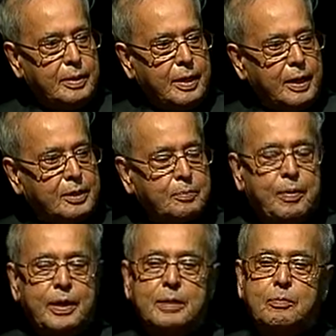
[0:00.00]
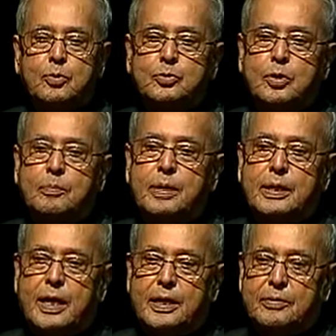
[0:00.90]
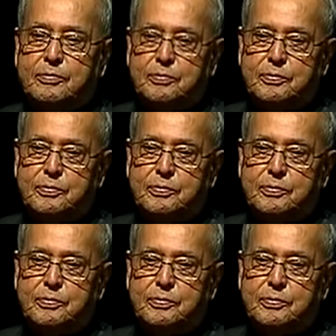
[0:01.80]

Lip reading: I spent most of my life